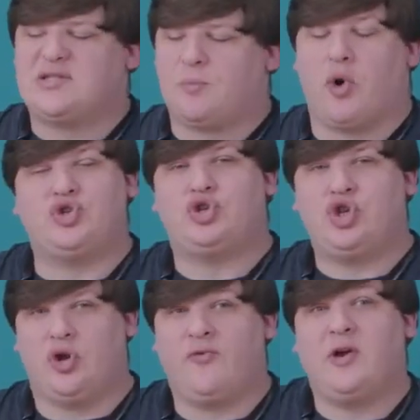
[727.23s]
supports
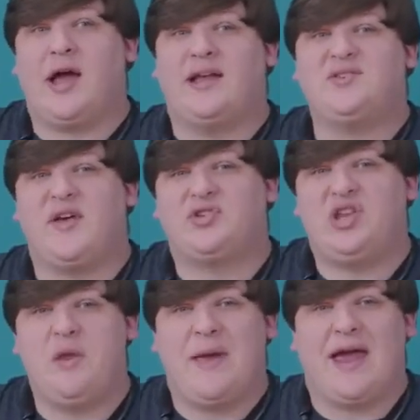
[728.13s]
two different kinds of
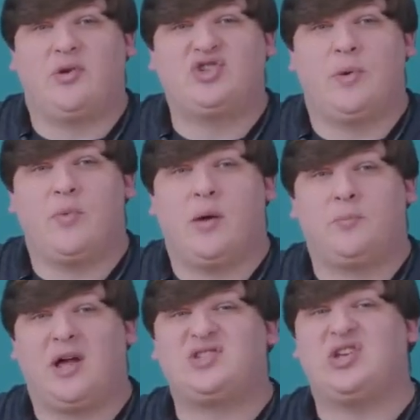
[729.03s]
LCD panels,
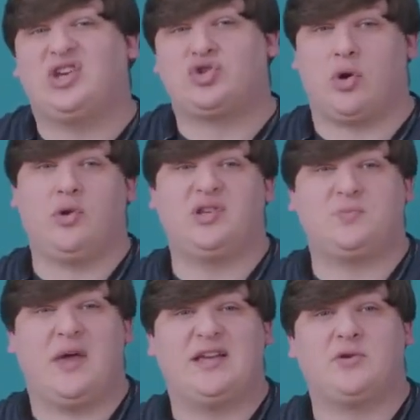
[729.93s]
plus external
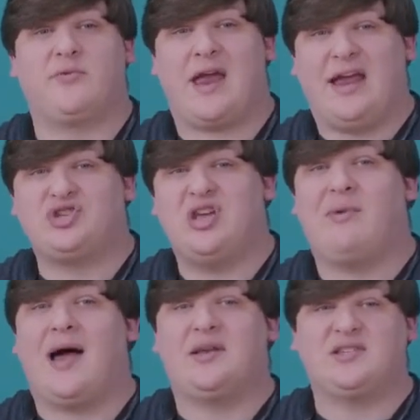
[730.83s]
displays over
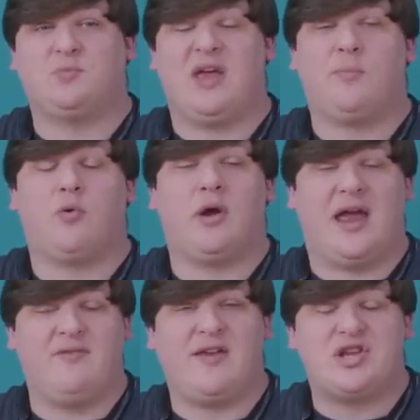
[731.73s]
HDMI, DisplayPort,
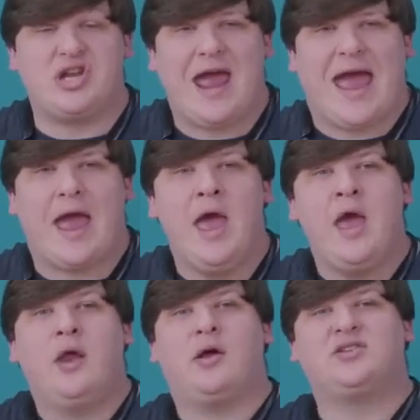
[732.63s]
and VGA. And
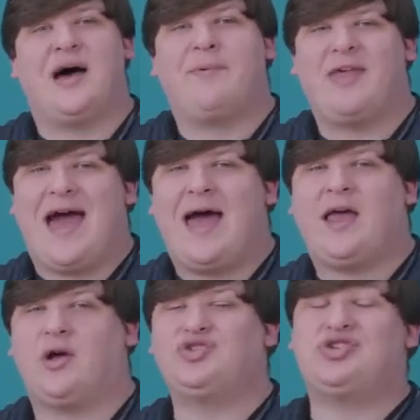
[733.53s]
on top of that,
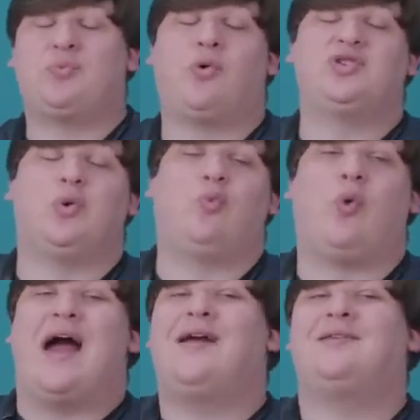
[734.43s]
it also supports
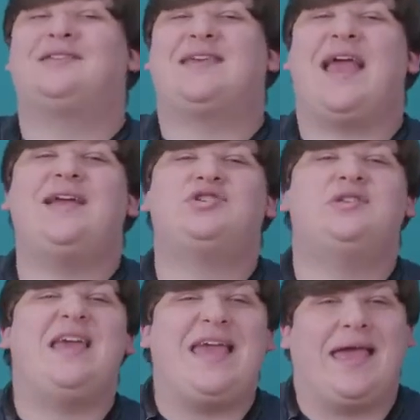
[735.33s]
wireless
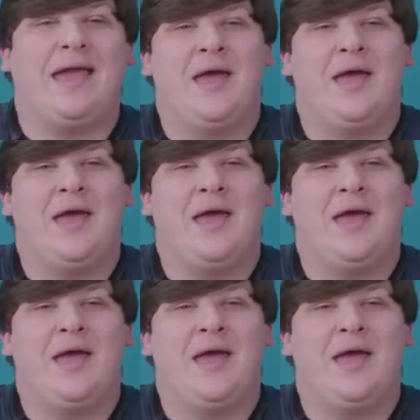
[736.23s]
HD.